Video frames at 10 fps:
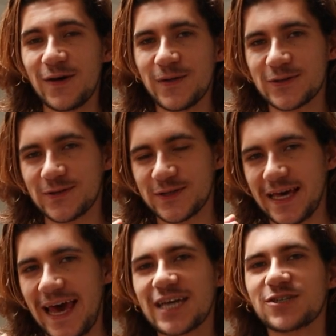which
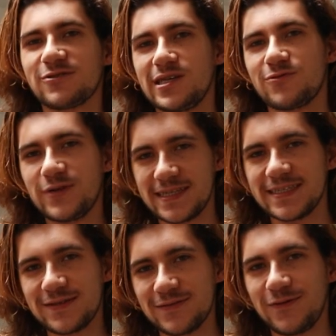was actually
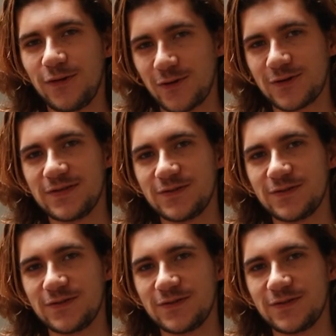written for